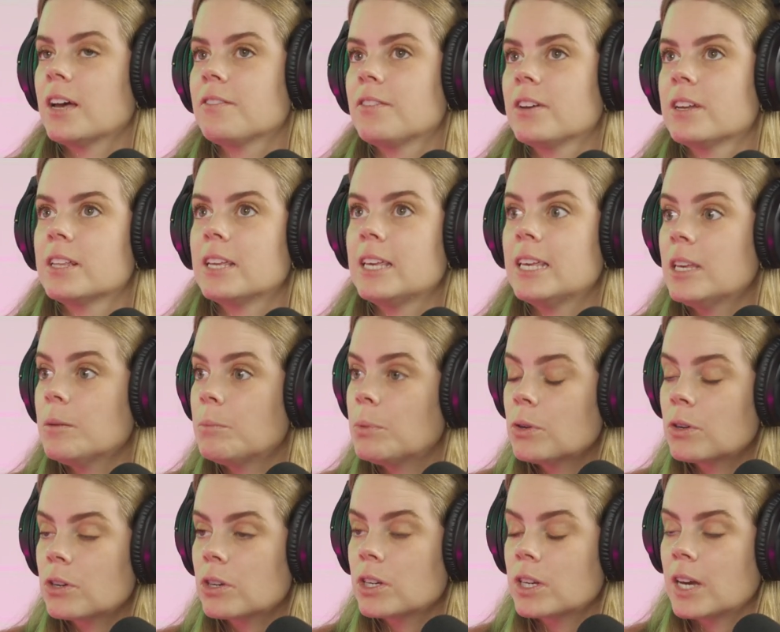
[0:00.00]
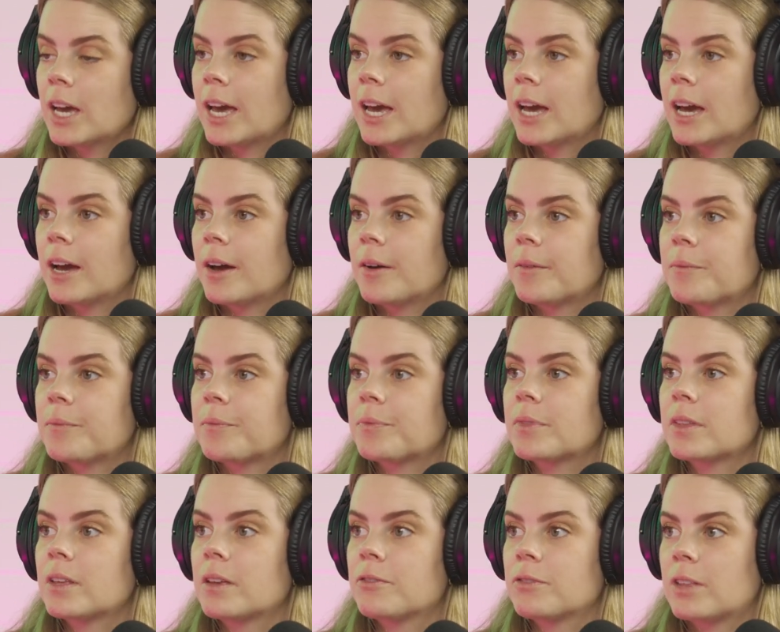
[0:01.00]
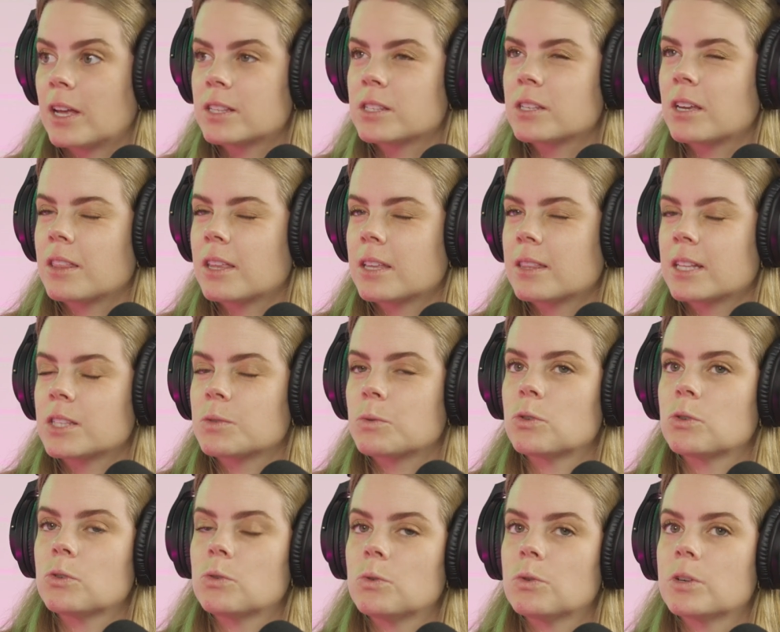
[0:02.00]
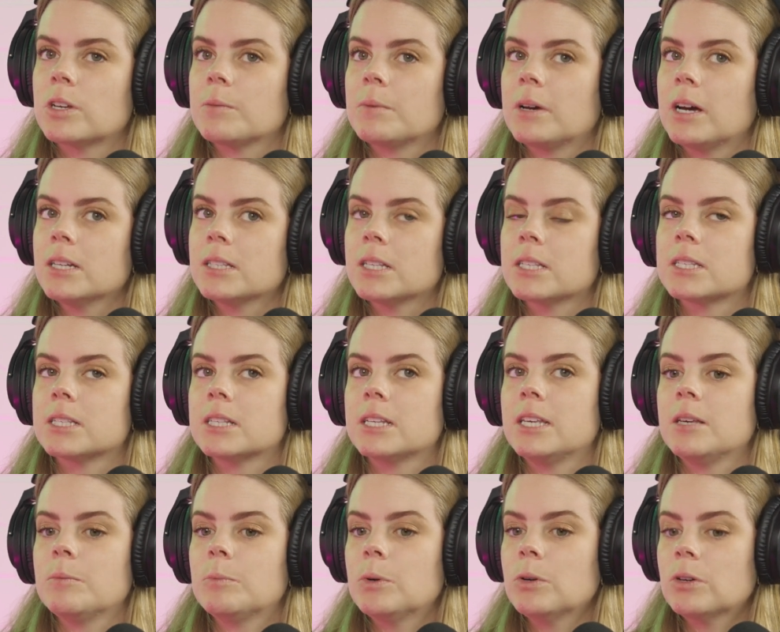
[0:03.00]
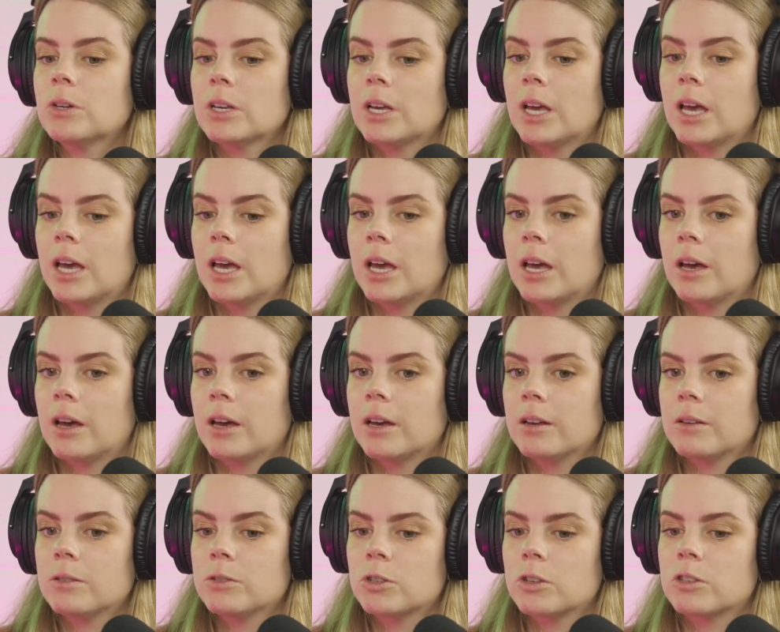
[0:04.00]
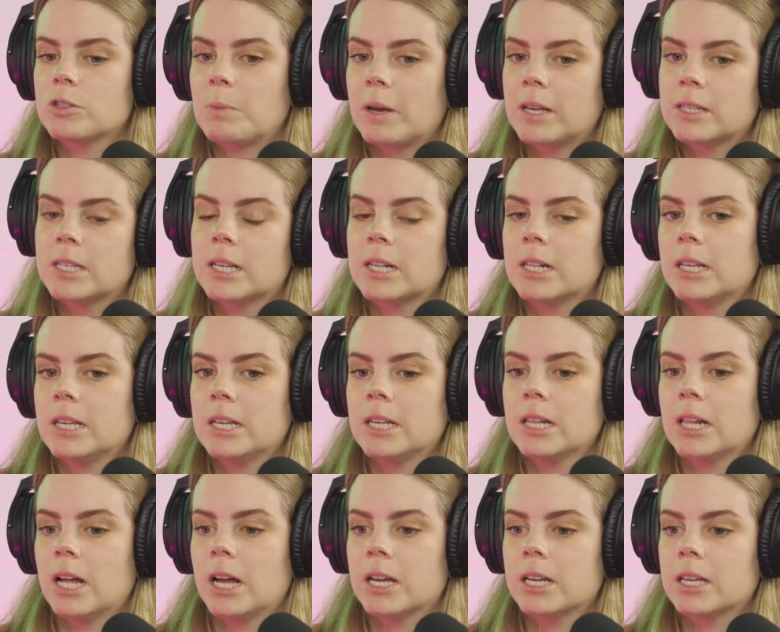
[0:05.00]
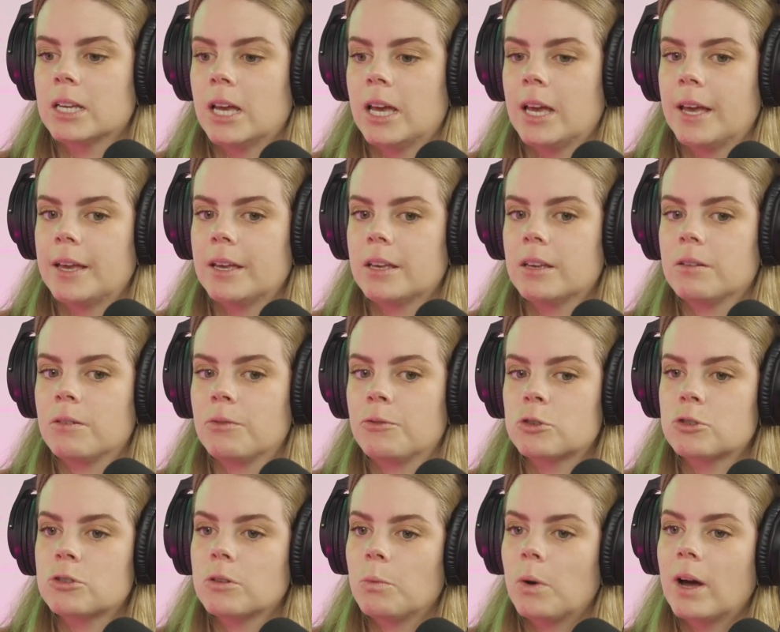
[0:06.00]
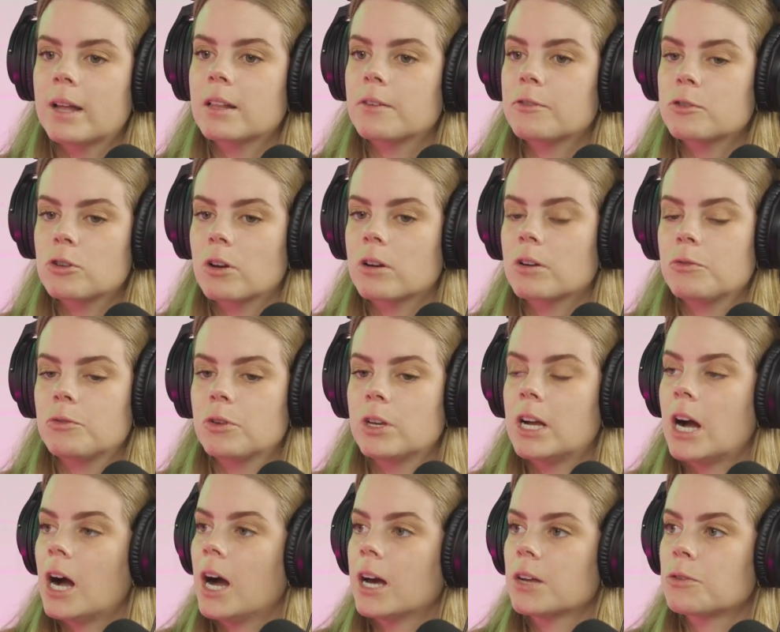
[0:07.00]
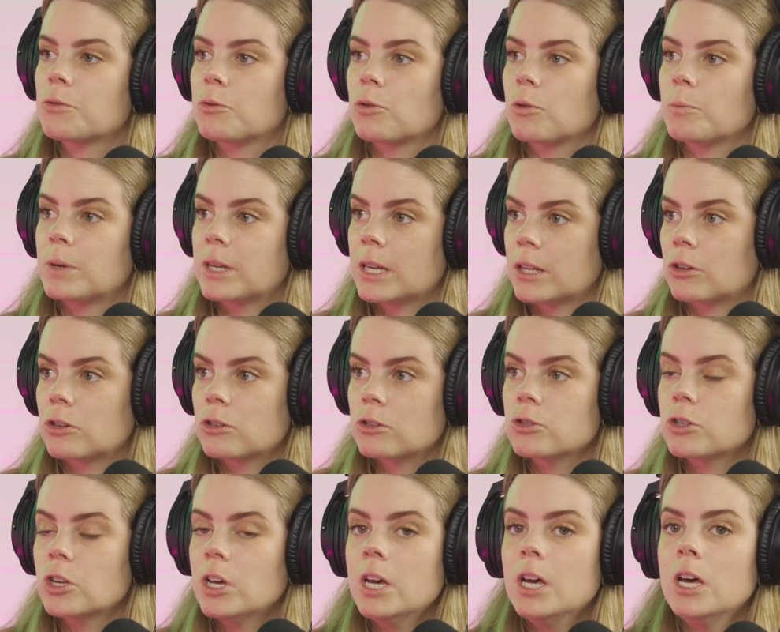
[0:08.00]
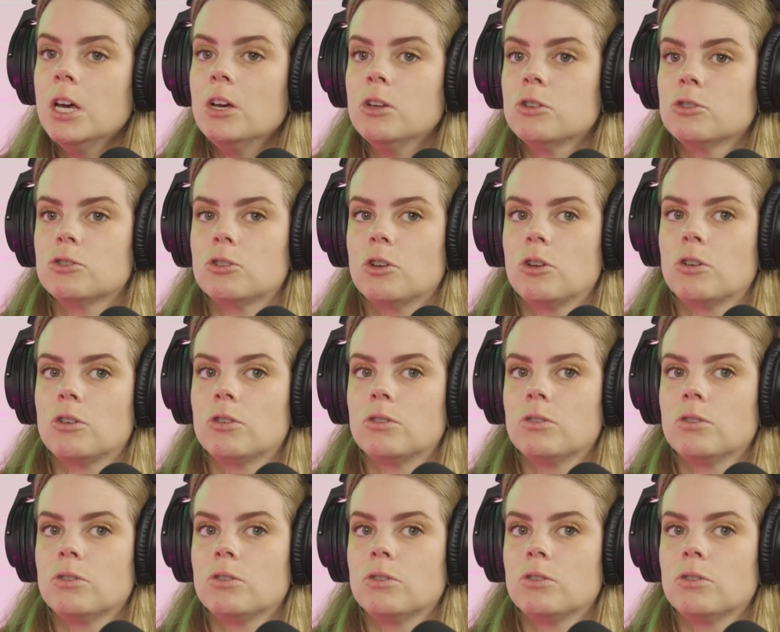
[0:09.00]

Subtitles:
have an ebook. If I think that's what you're talking about. It's an ebook. So it's basically like a wildlife photography guide for beginners. So